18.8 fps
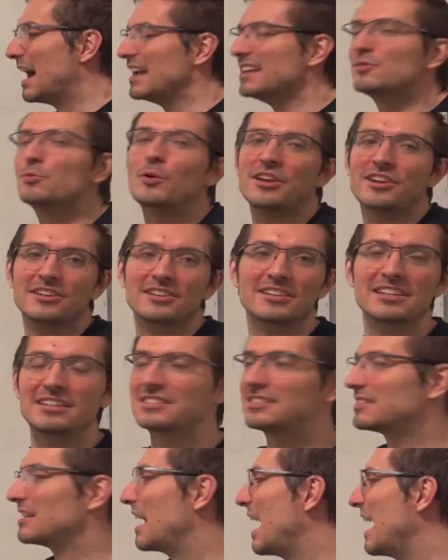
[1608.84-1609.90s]
it's weird.
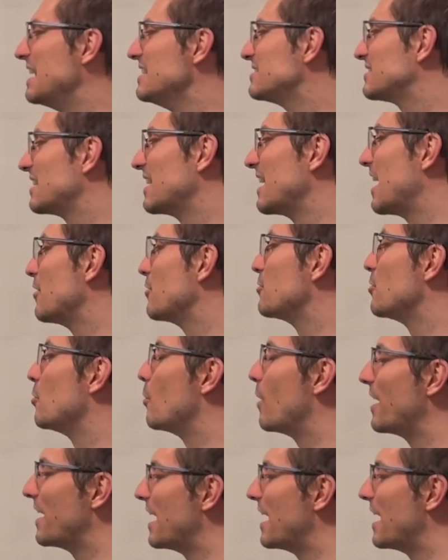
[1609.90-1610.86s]
It's Einstein. I don't know why